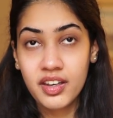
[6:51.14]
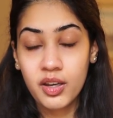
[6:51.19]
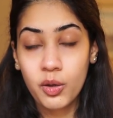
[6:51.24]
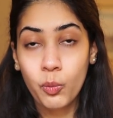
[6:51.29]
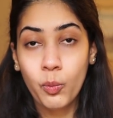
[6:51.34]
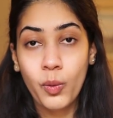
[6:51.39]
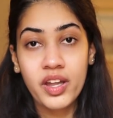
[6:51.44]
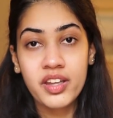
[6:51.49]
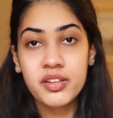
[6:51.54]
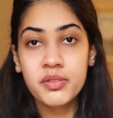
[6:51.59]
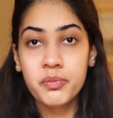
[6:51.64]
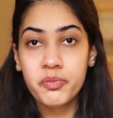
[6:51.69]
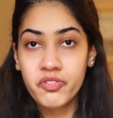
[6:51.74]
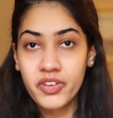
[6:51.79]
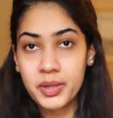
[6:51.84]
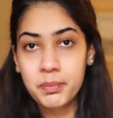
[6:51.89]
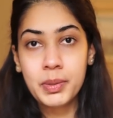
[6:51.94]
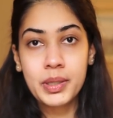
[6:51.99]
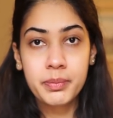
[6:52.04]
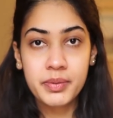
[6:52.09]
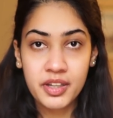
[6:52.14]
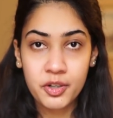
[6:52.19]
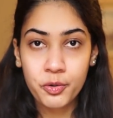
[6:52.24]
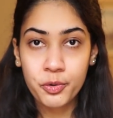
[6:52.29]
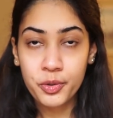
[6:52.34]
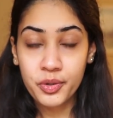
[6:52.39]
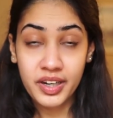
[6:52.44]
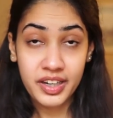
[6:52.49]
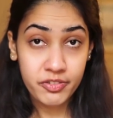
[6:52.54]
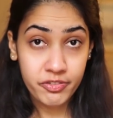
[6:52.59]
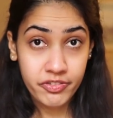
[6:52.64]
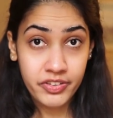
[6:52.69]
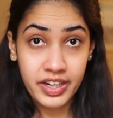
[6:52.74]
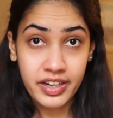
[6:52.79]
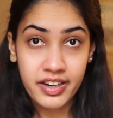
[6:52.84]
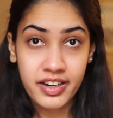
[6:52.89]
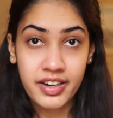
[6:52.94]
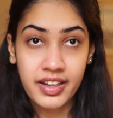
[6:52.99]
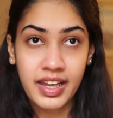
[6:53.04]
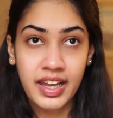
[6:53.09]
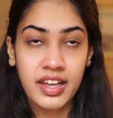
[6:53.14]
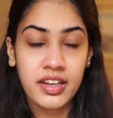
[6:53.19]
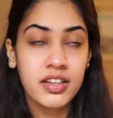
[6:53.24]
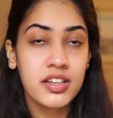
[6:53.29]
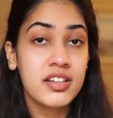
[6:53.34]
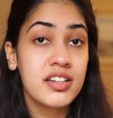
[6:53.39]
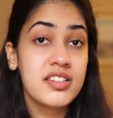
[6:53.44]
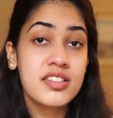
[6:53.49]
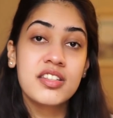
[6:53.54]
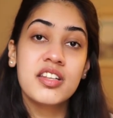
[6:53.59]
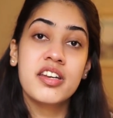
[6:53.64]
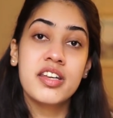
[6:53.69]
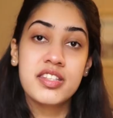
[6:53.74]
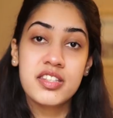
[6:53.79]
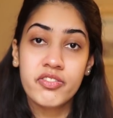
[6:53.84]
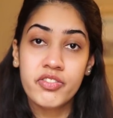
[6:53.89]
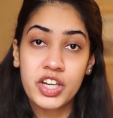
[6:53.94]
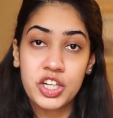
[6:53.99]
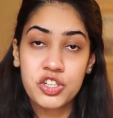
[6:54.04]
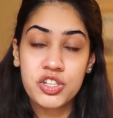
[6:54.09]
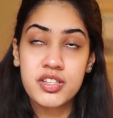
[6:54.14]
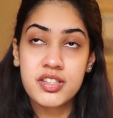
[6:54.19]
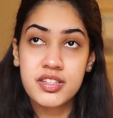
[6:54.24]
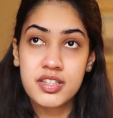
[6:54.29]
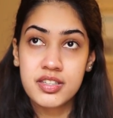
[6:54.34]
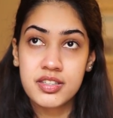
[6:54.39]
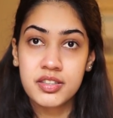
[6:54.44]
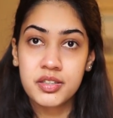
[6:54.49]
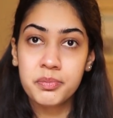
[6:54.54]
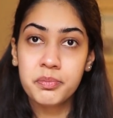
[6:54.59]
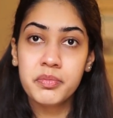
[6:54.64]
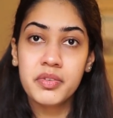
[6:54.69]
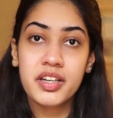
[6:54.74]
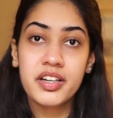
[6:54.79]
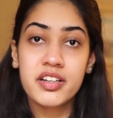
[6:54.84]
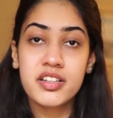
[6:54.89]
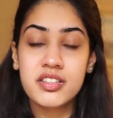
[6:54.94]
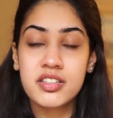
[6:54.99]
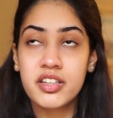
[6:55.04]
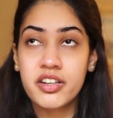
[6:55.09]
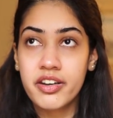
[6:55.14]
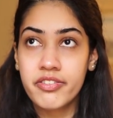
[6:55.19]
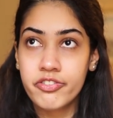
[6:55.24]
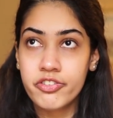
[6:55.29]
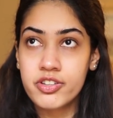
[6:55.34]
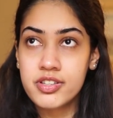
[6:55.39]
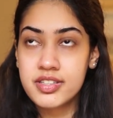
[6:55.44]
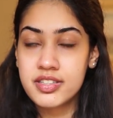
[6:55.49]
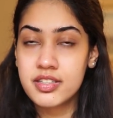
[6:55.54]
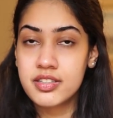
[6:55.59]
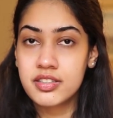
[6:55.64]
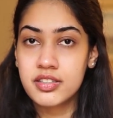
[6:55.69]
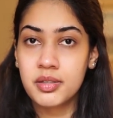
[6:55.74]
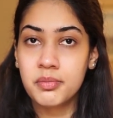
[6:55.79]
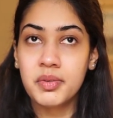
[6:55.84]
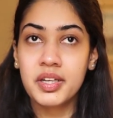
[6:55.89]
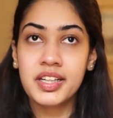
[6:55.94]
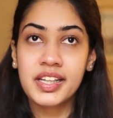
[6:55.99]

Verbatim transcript: One, where people are going to get offended again, it is the reservation system, it is the referral system.